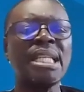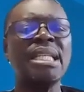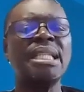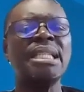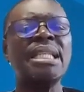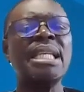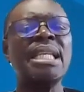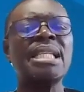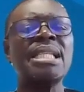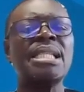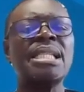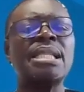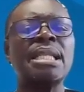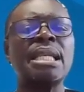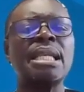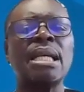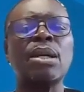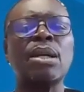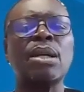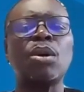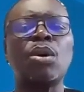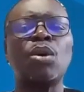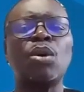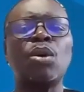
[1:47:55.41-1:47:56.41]
This
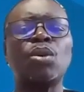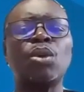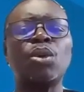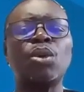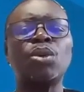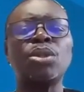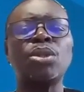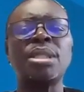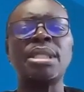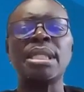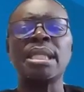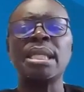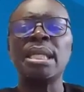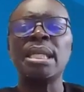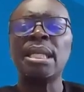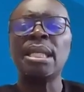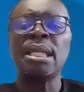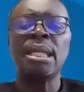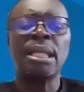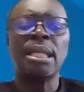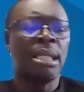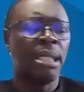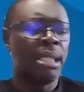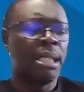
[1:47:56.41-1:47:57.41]
concludes
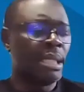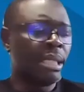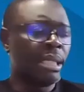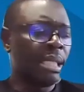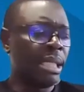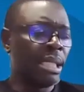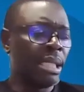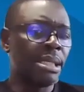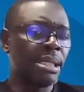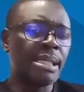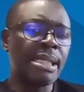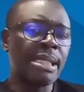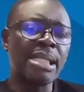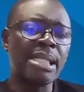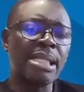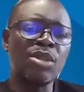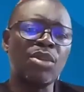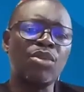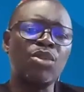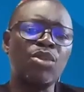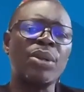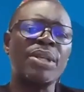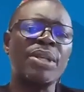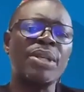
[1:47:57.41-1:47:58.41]
the sets
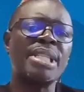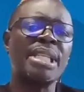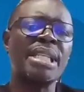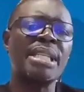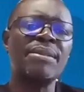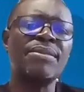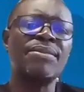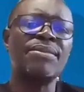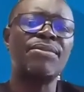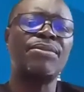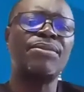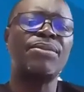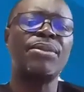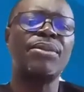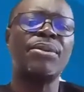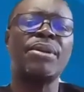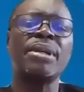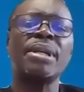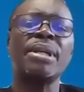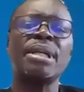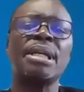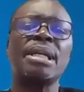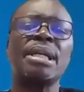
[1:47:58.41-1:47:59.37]
of questions for